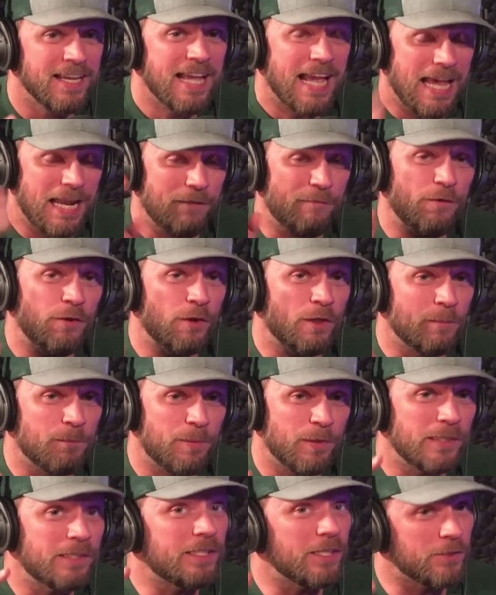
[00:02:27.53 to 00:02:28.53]
And if you can
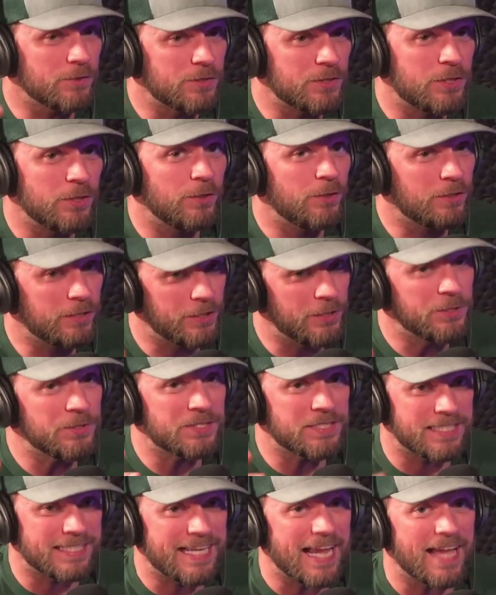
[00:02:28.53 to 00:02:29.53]
put those 2 clues
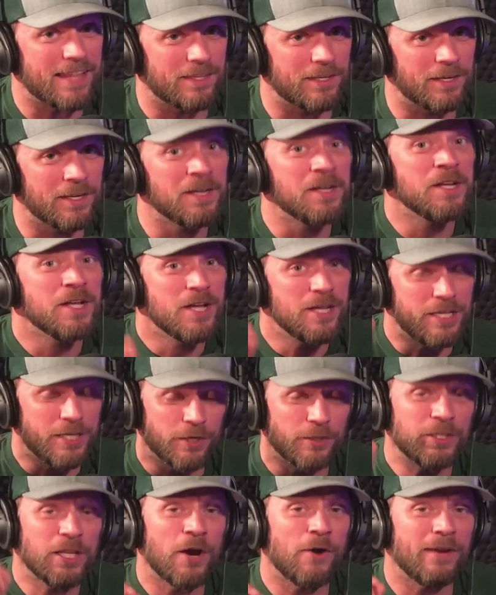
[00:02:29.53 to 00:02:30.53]
together,
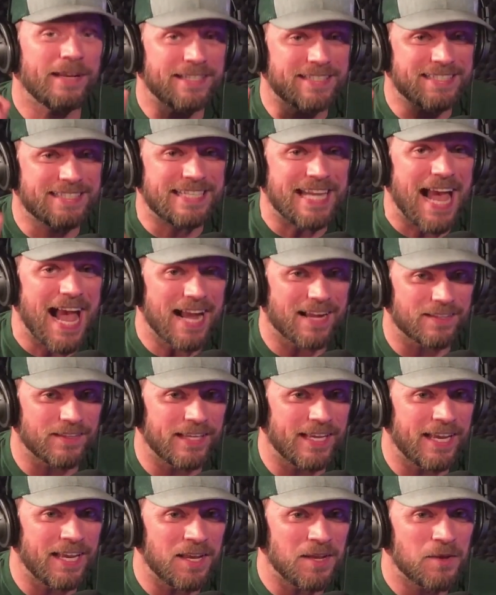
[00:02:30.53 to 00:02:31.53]
you'll know
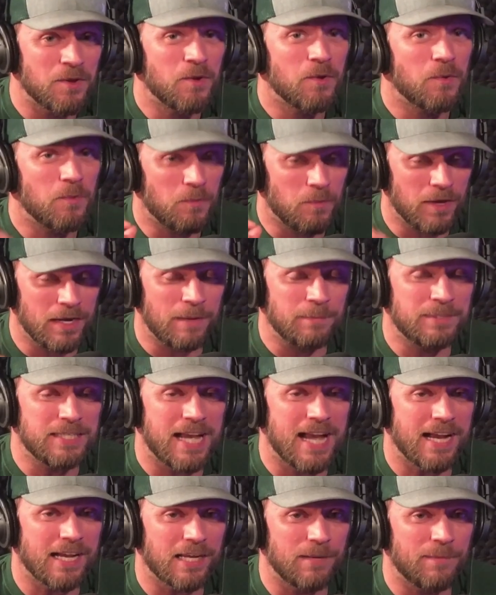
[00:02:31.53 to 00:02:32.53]
exactly what I'm
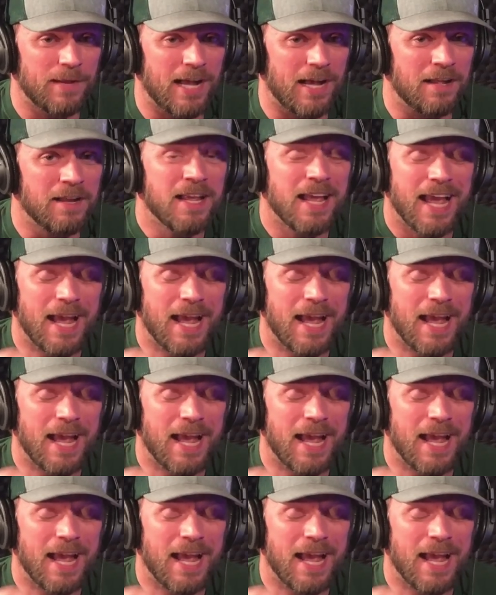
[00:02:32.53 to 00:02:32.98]
talking about.